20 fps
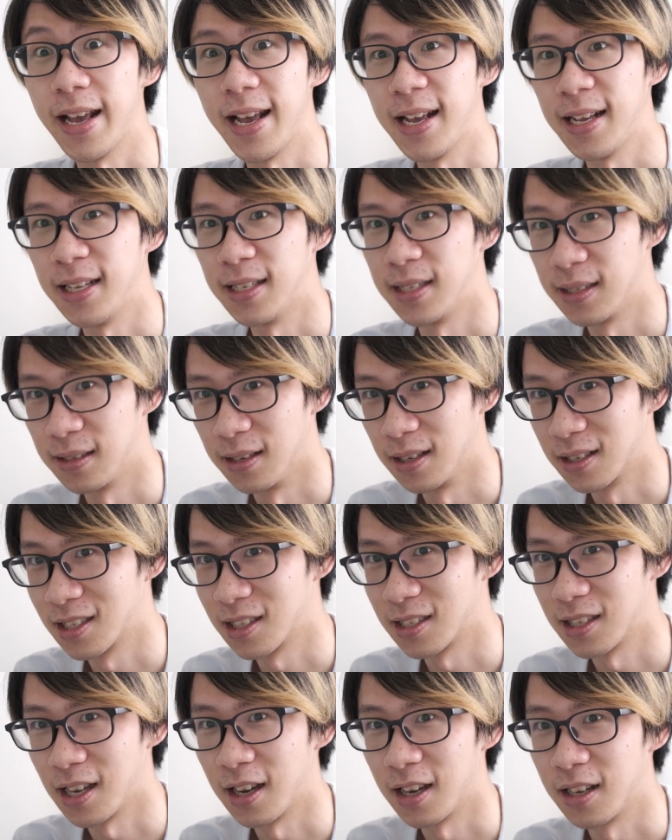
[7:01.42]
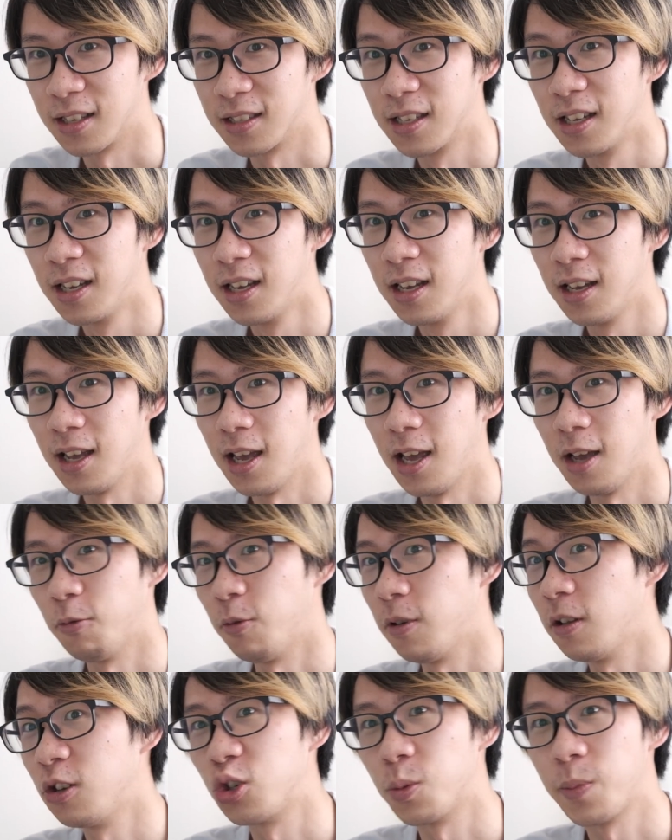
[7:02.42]
A6 size,
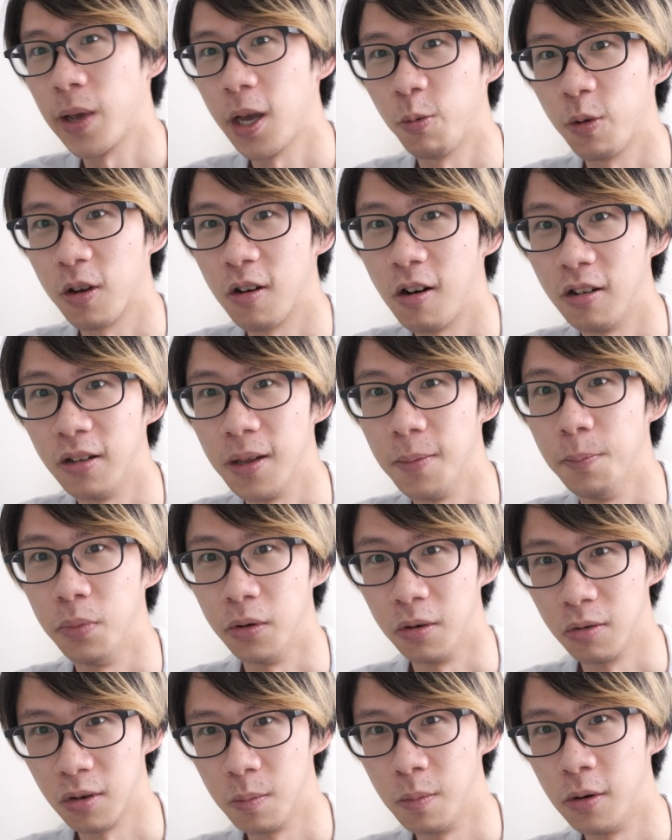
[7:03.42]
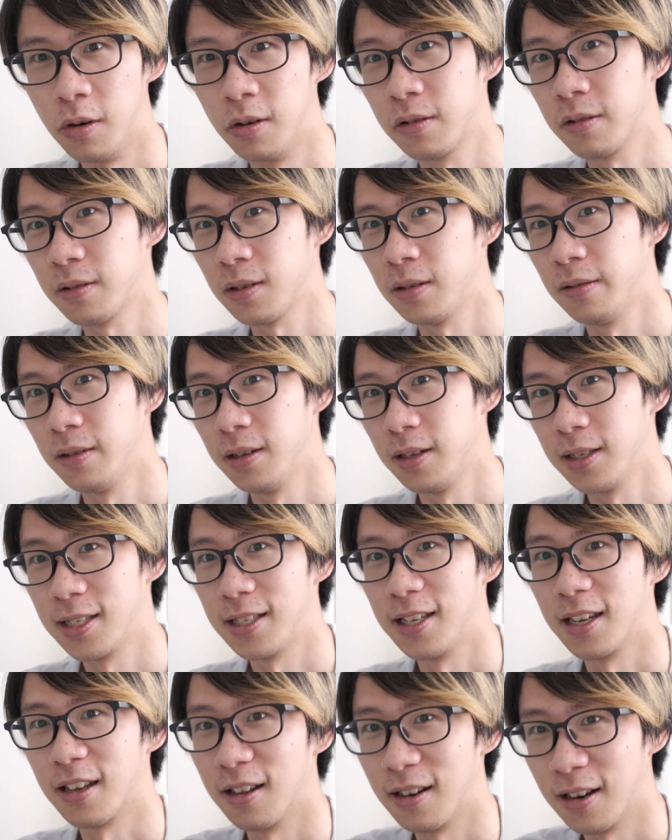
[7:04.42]
and in Japan we call it bunkobon.
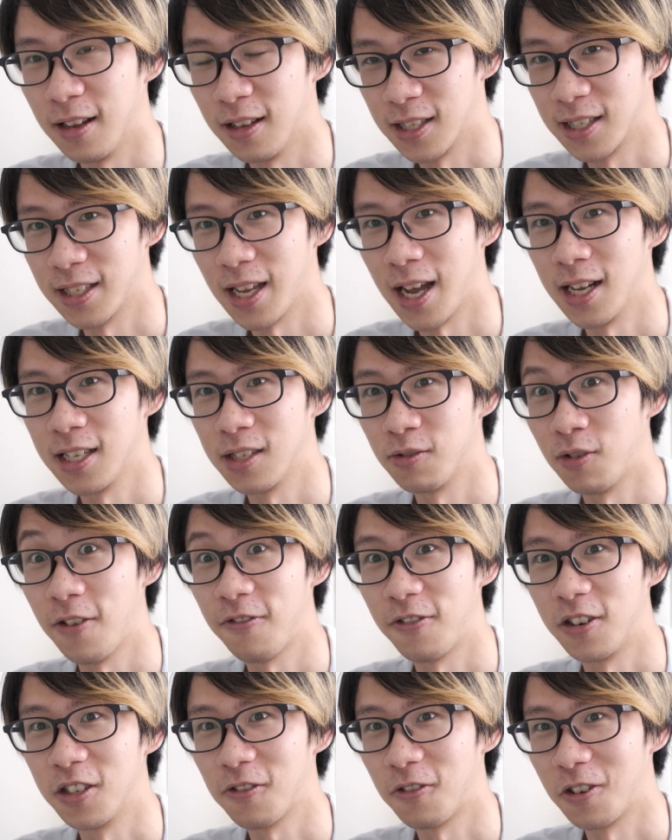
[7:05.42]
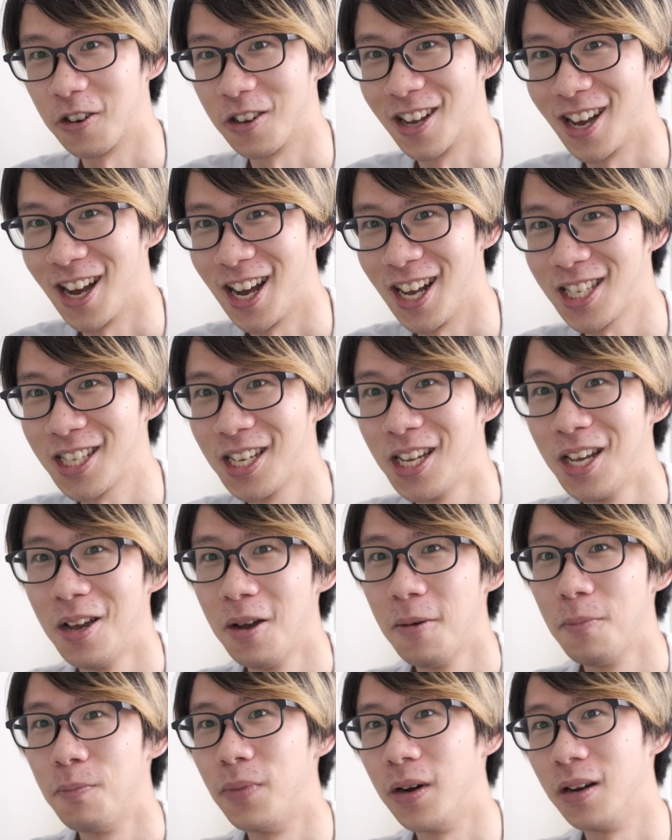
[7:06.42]
Sticking a size reference for you guys,
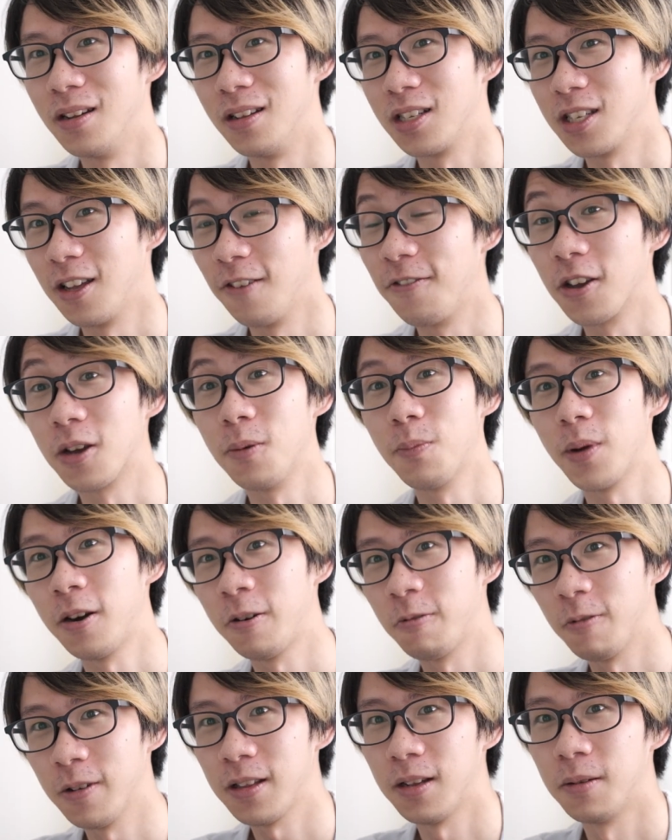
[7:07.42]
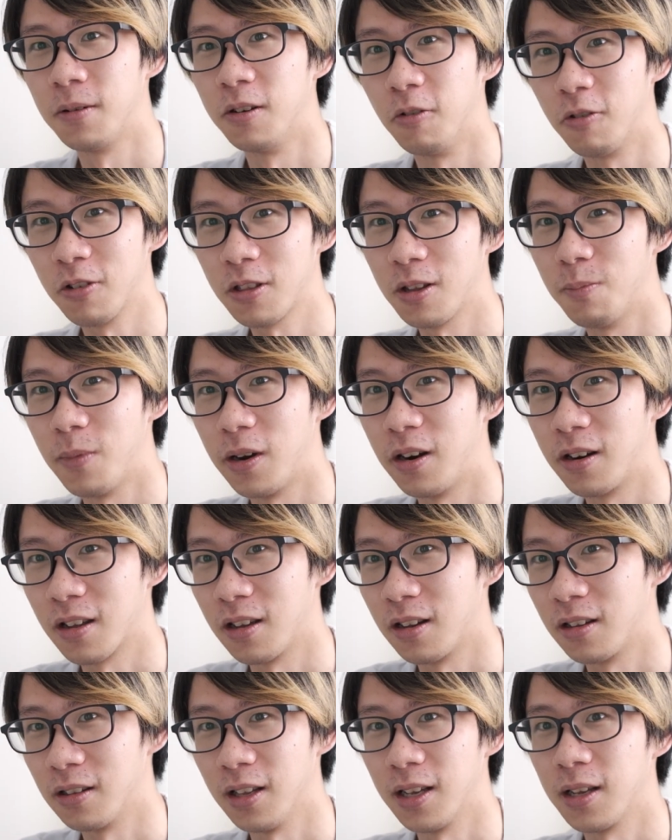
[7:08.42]
but if you compare it with a North
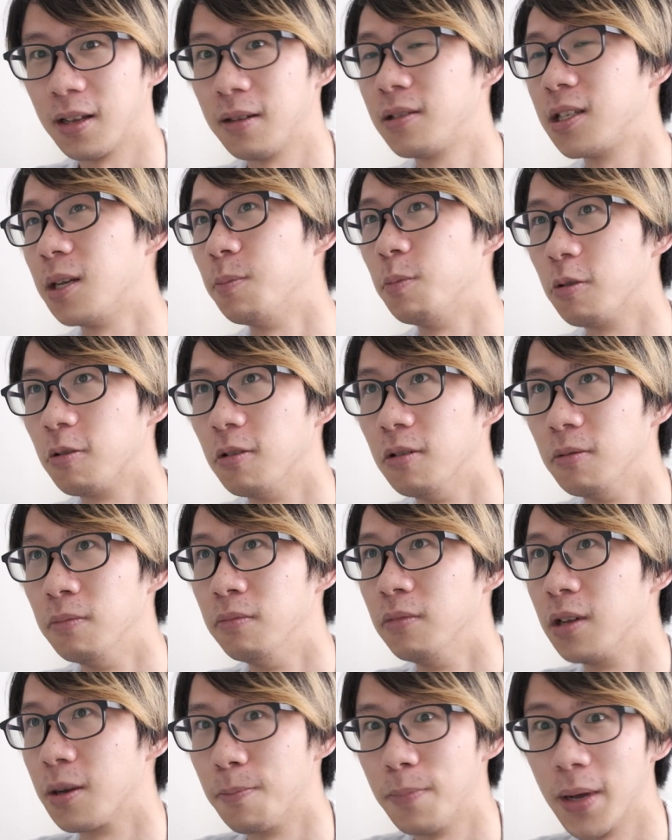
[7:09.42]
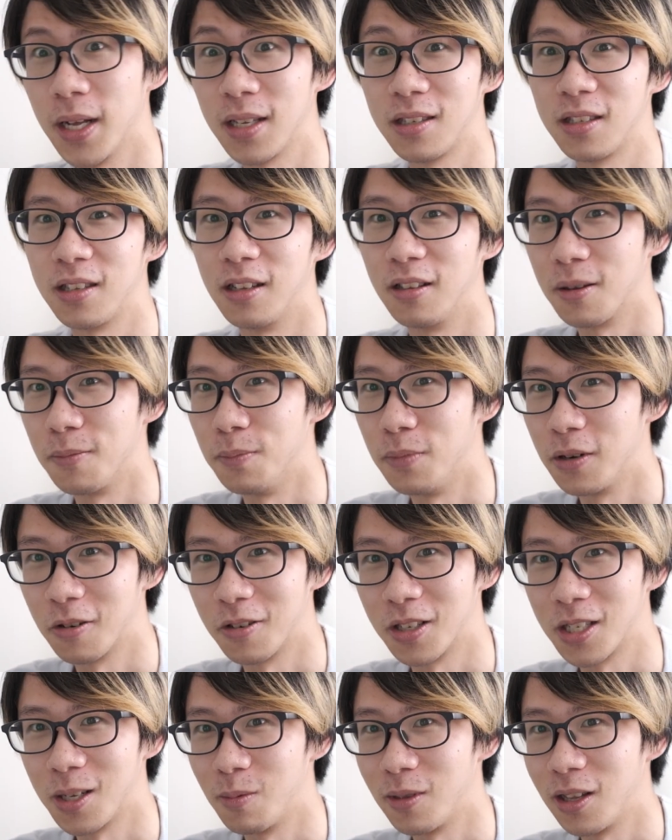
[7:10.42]
American like typical like best-selling book
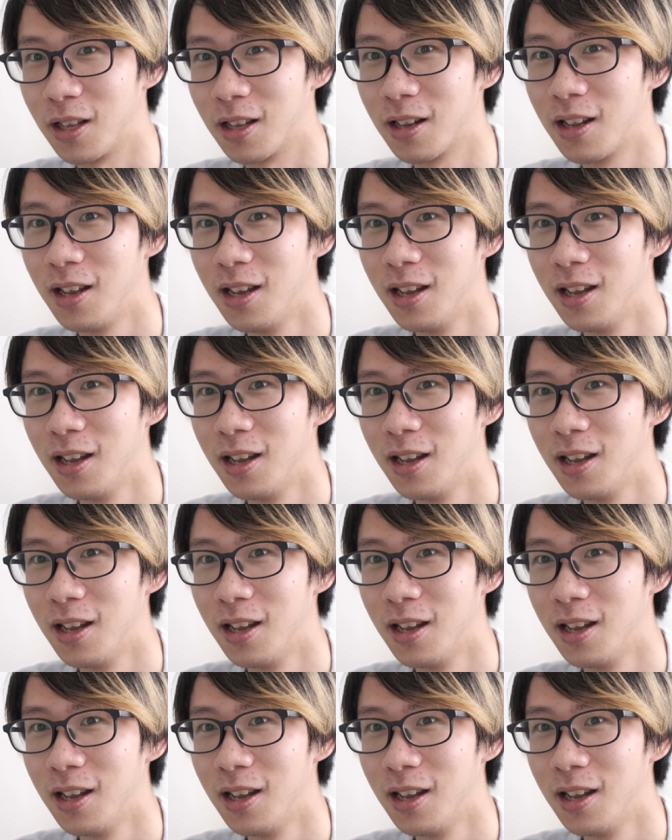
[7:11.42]
or something,